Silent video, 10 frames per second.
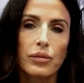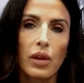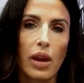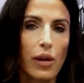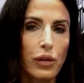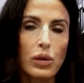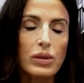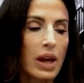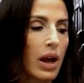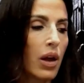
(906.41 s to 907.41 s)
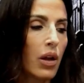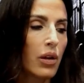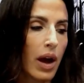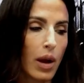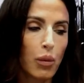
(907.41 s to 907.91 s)
If you tell,
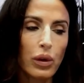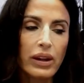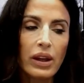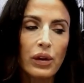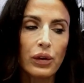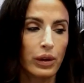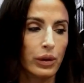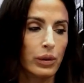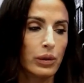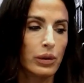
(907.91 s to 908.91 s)
I will kill you.